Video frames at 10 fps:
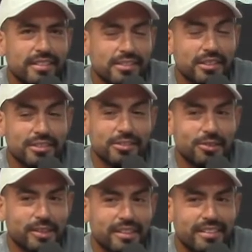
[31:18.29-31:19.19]
That's a good
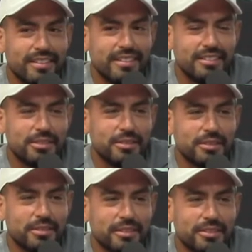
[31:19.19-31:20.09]
story. That's a
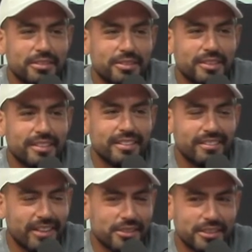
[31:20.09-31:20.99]
really, really good story.
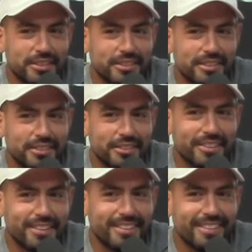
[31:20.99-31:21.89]
Congratulations on your daughter.